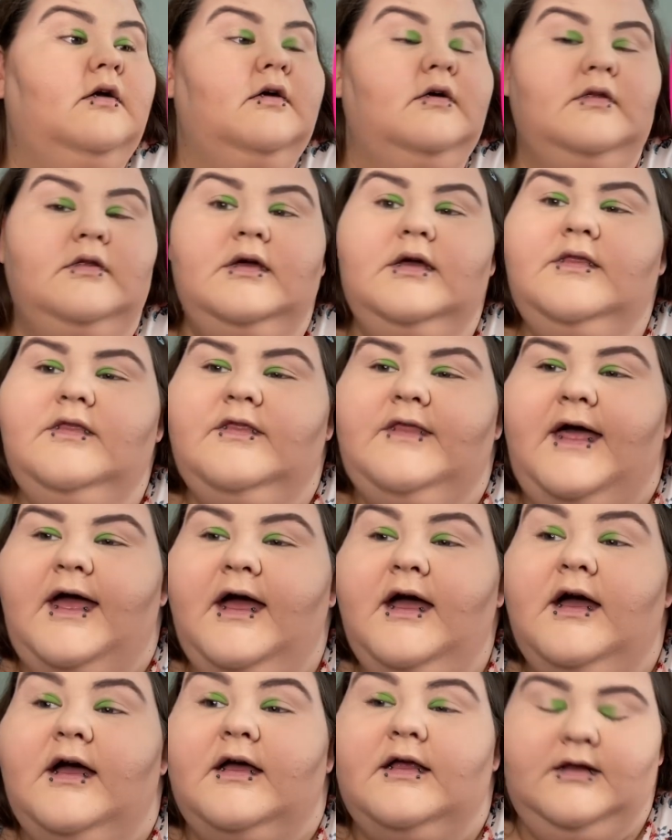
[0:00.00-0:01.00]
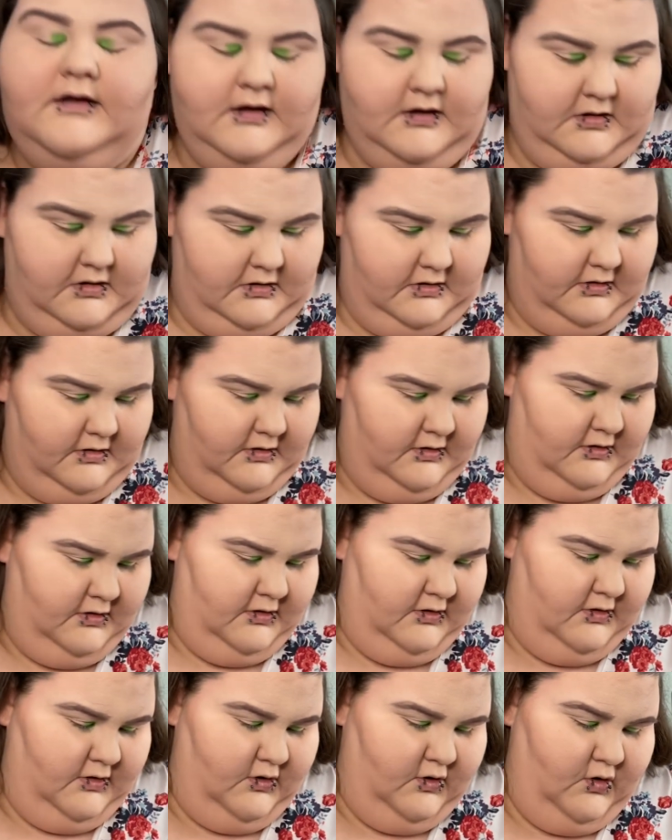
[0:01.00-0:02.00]
Look at that.
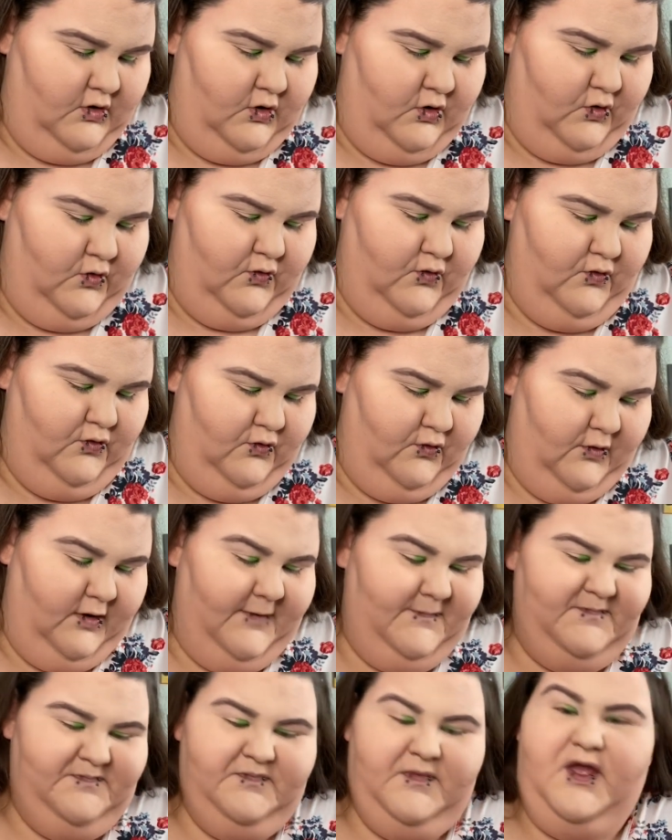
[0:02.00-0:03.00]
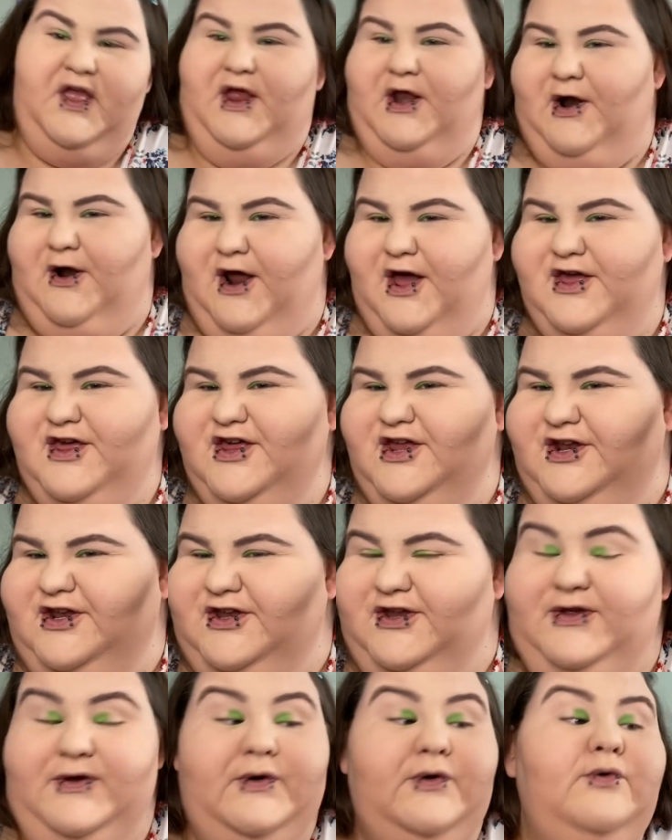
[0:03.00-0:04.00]
Ooh, you know what I should
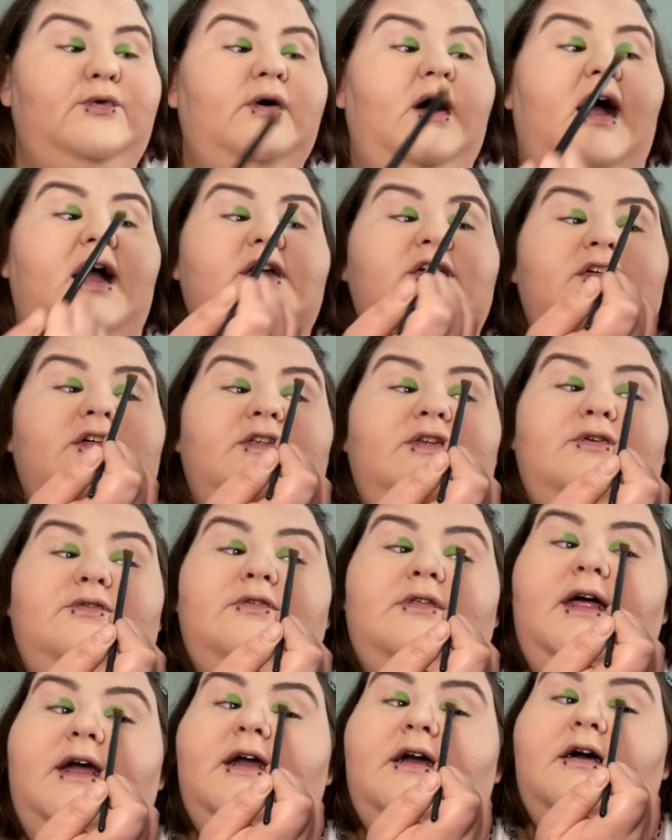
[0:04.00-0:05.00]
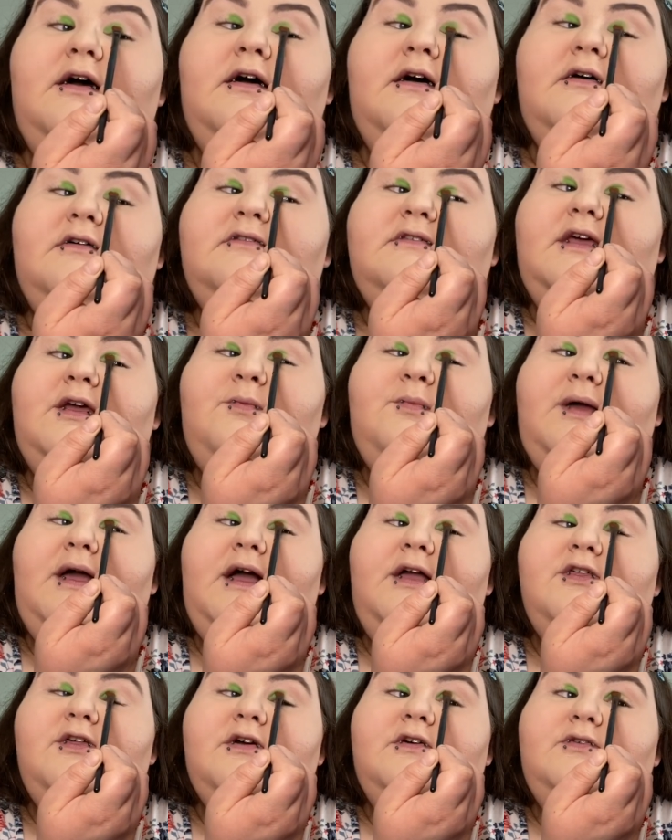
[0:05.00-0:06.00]
do? I should do like a St.
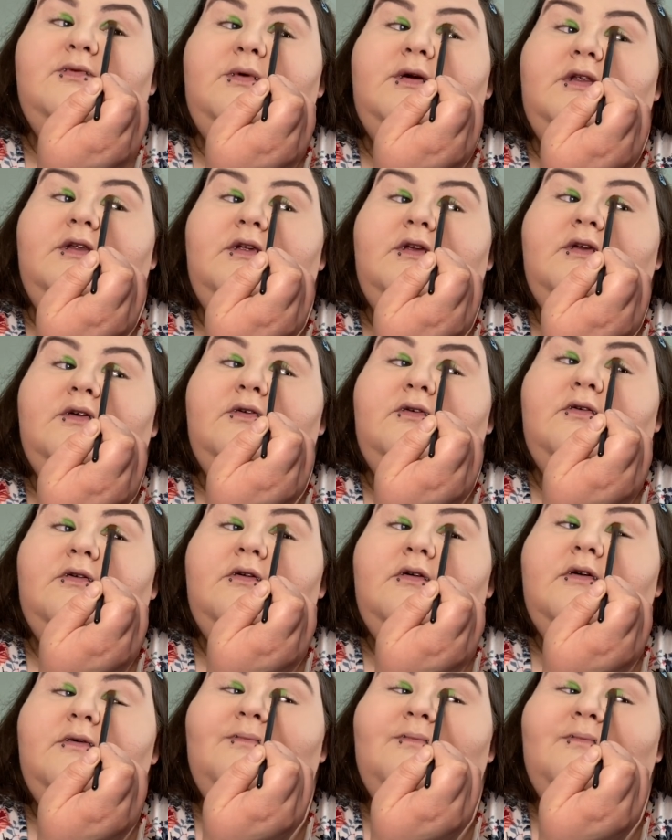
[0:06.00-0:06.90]
Patrick's one too.